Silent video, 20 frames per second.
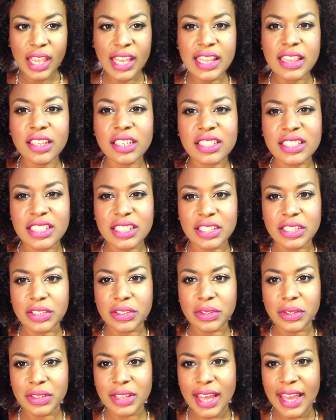it looked a
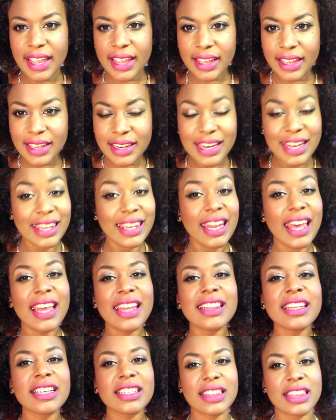little like,
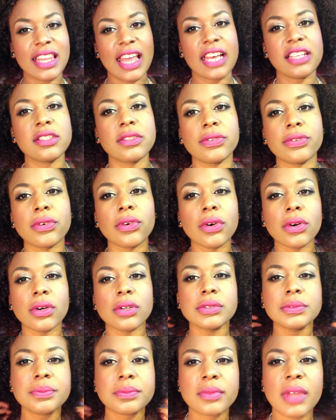it looked less
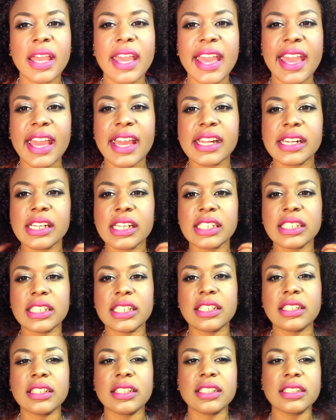full and
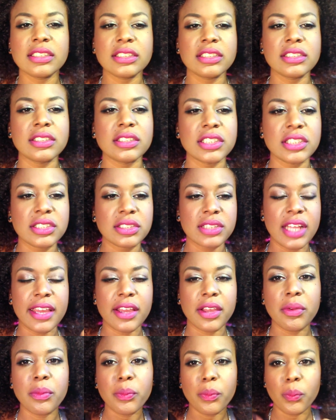it just
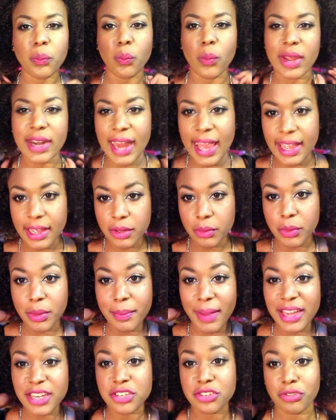like when I, when
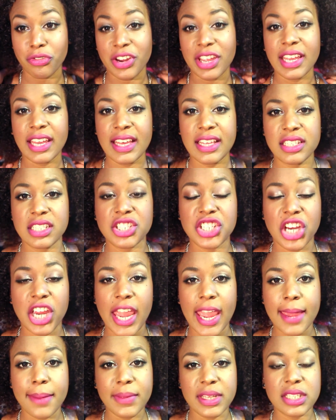my shrinkage
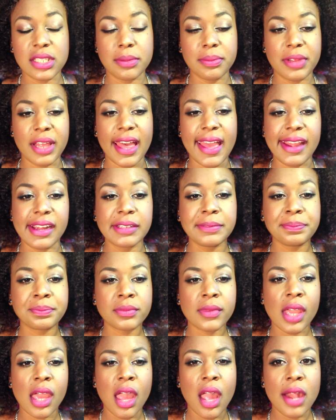came into play,
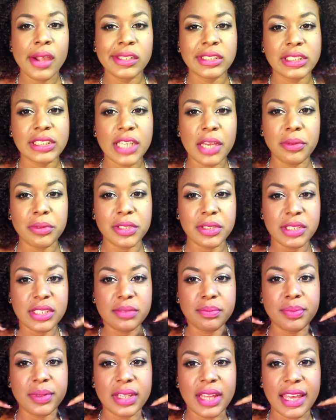it would
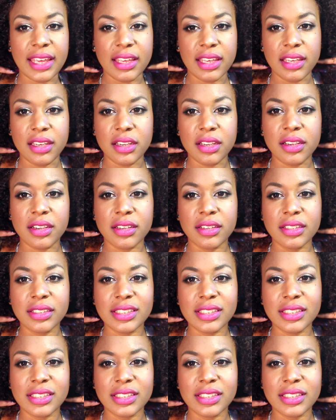be like here